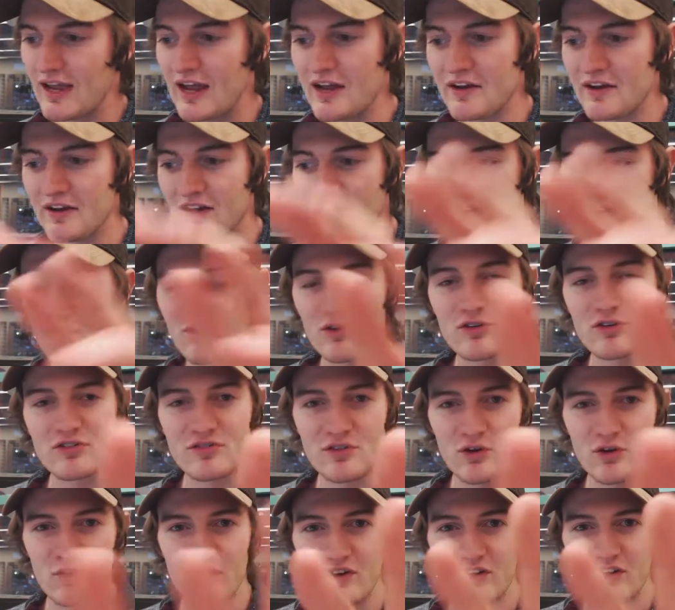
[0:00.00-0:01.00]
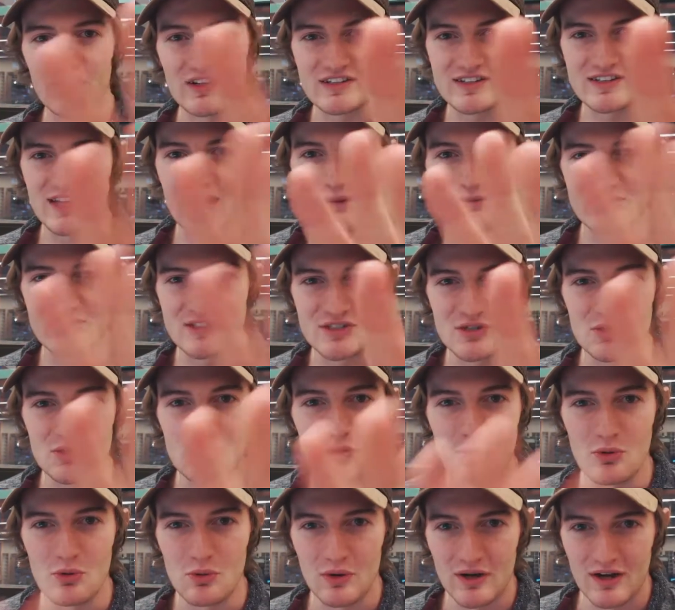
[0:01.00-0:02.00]
And for those of you over here on camera
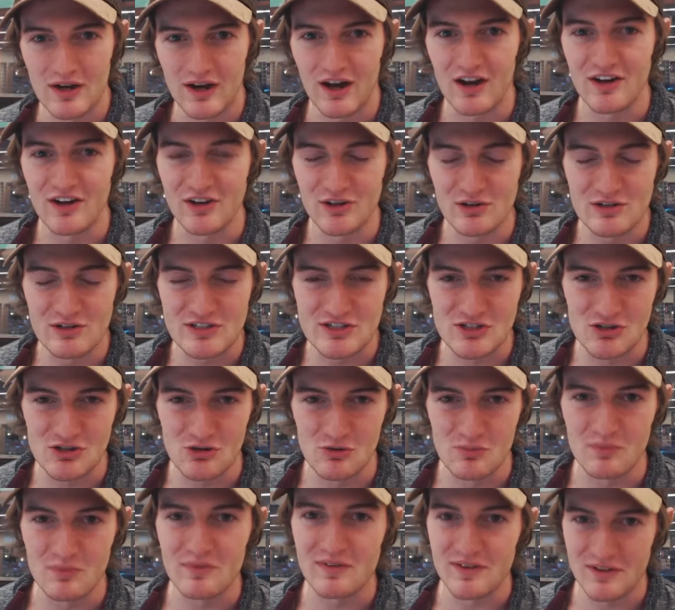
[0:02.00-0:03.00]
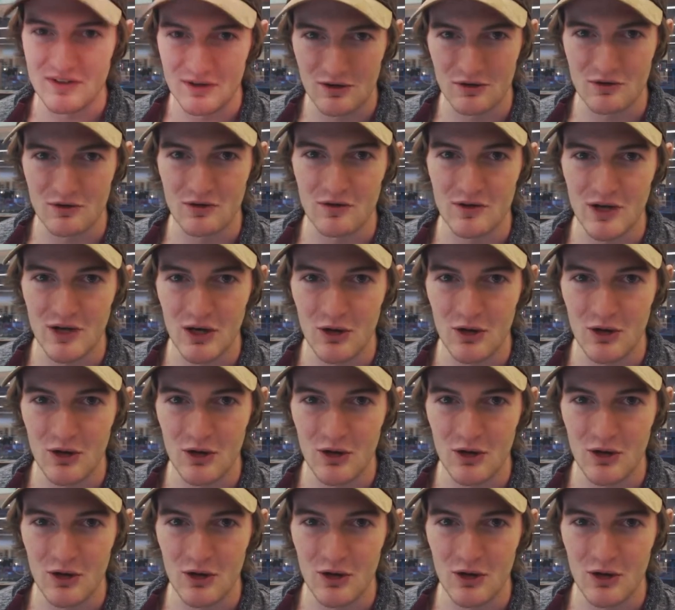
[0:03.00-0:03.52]
2 on YouTube, yo yo